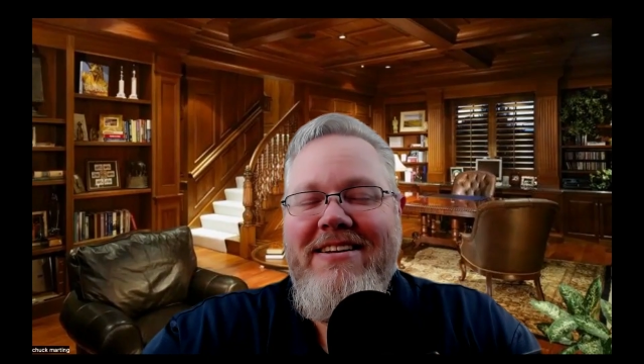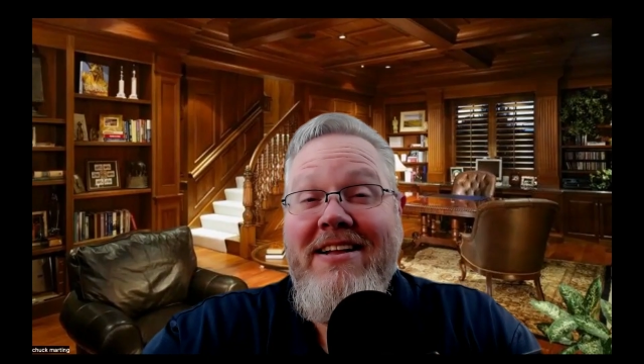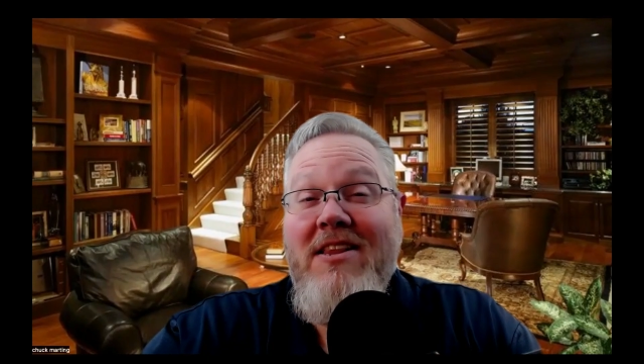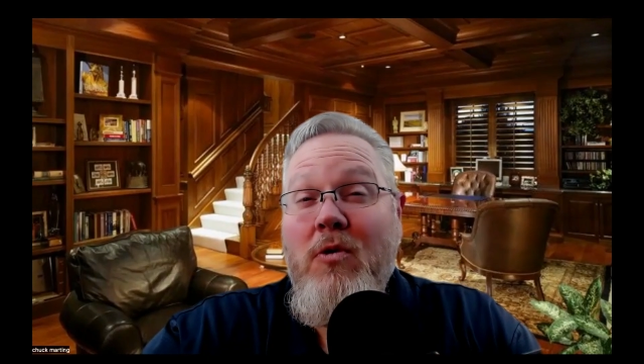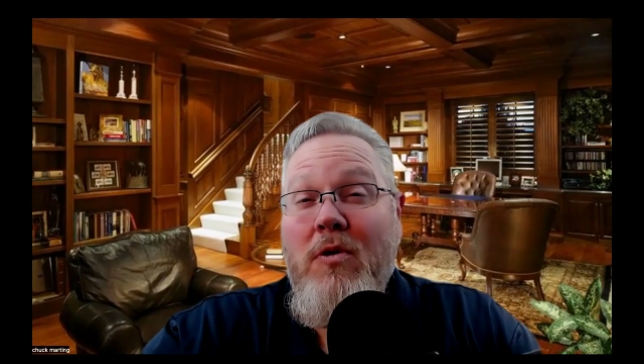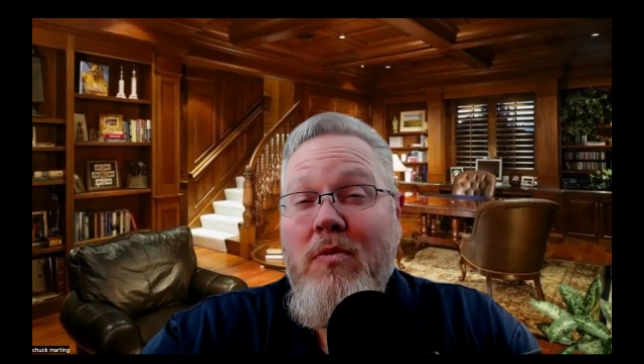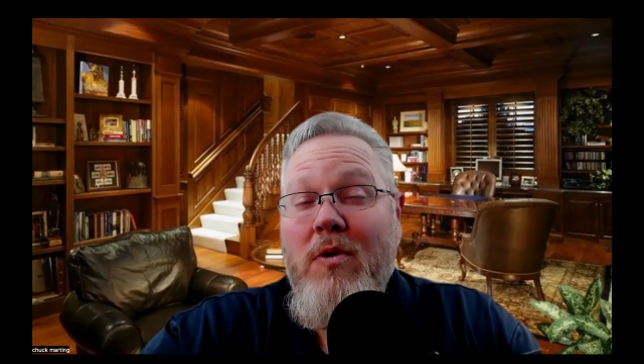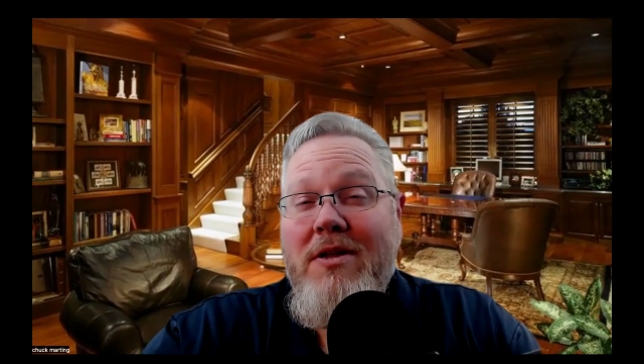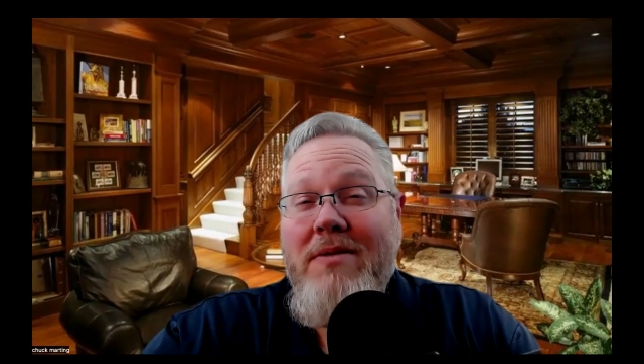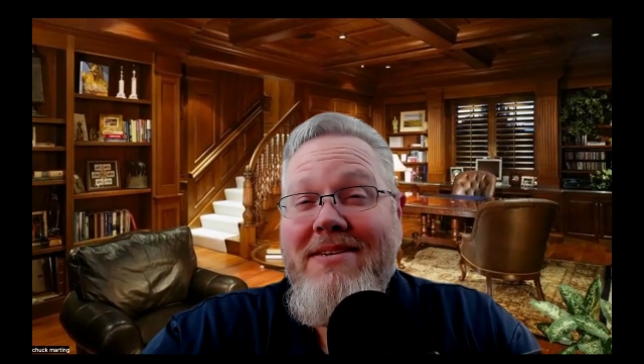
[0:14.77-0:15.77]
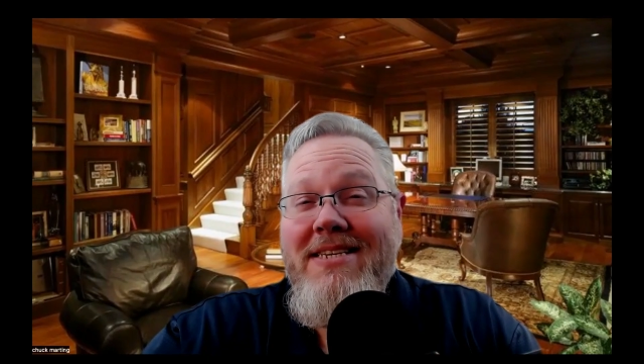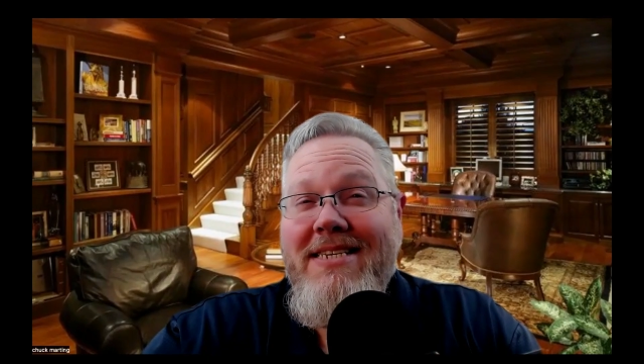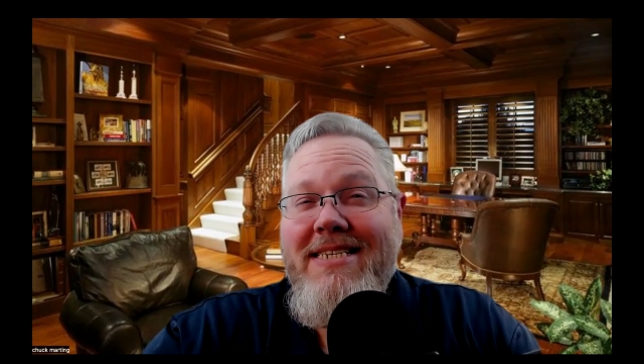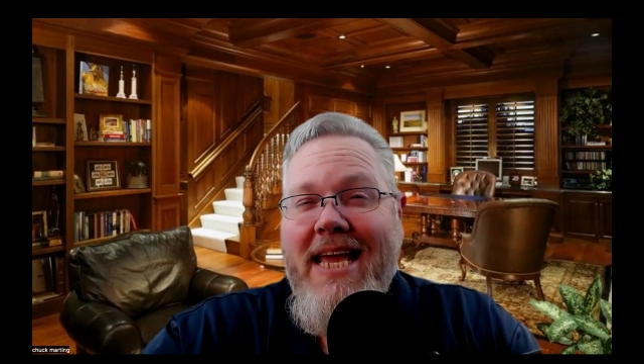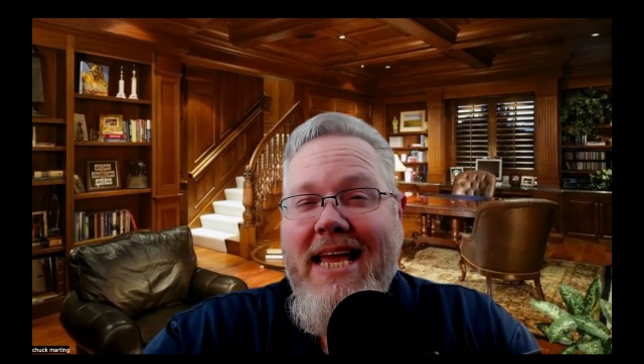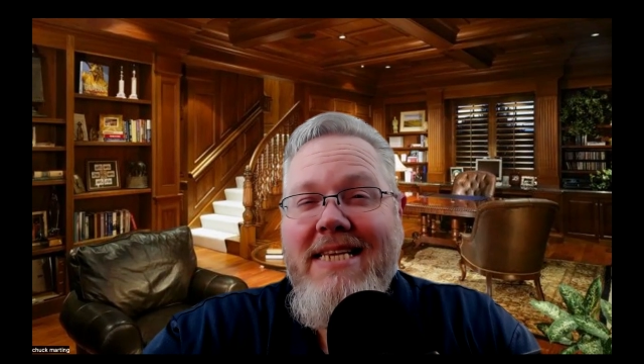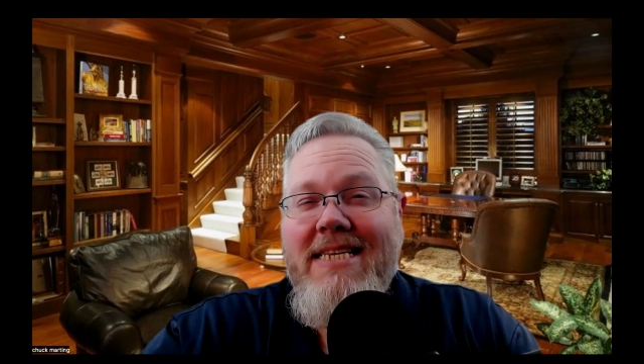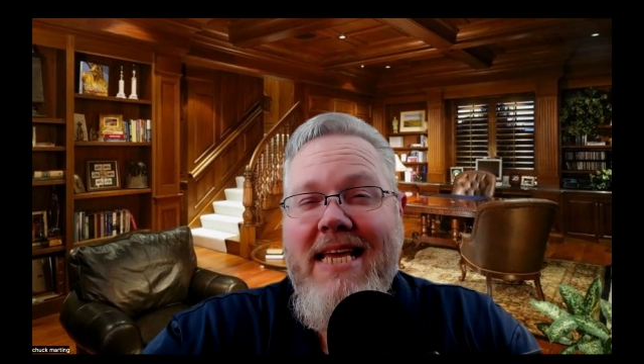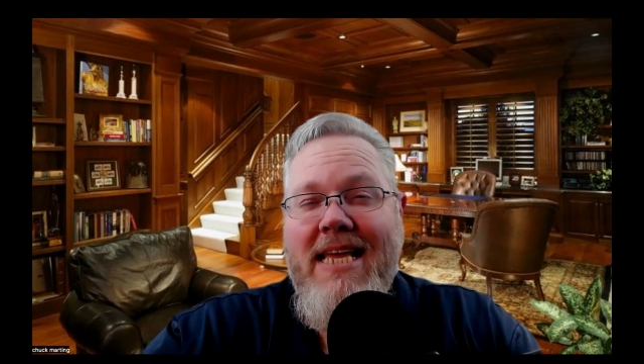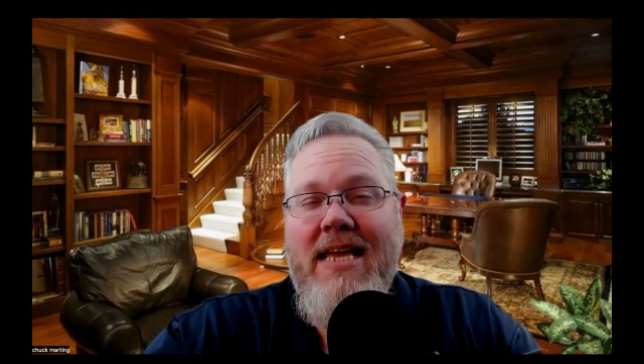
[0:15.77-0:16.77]
Hello, and welcome to day
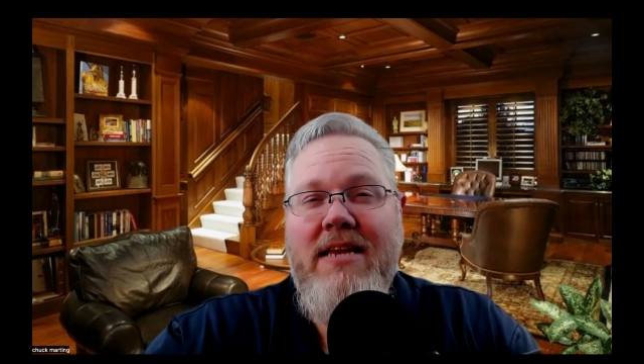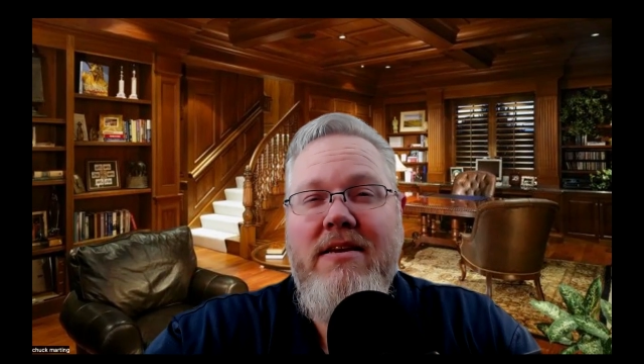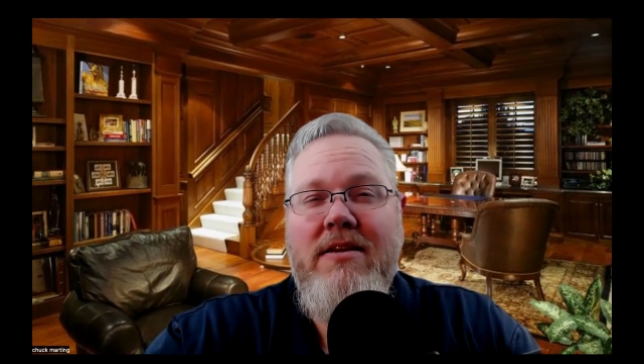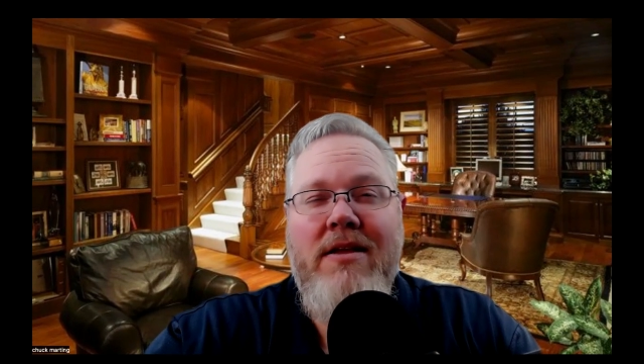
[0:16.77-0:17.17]
10